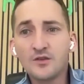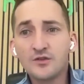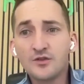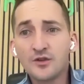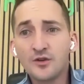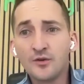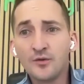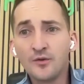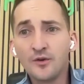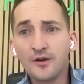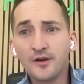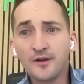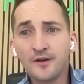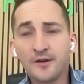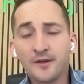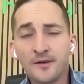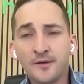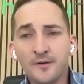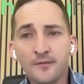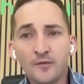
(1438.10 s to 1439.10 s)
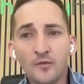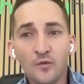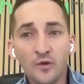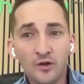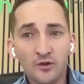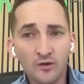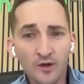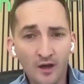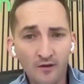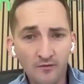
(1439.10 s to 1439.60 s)
So
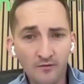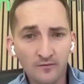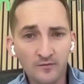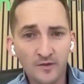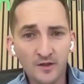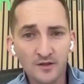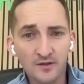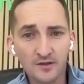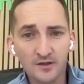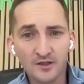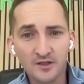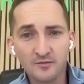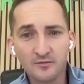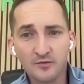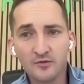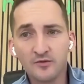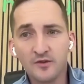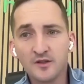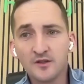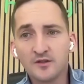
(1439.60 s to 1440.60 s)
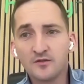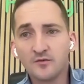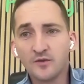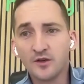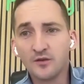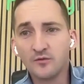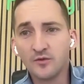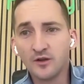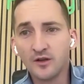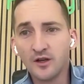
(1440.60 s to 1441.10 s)
we do have this experience.
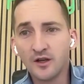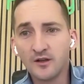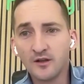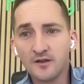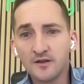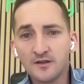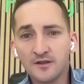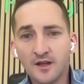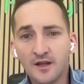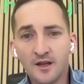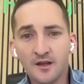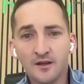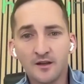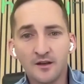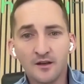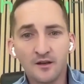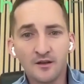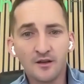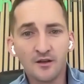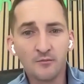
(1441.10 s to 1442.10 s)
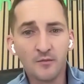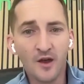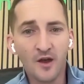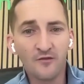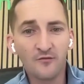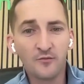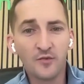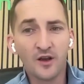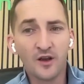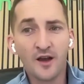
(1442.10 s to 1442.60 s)
We understand the
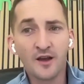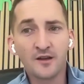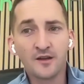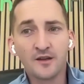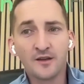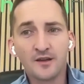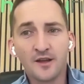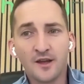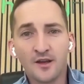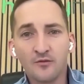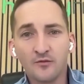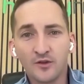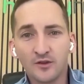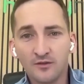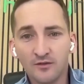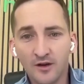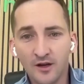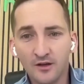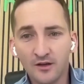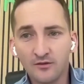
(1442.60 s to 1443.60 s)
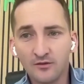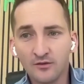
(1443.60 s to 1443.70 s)
math behind it, and we try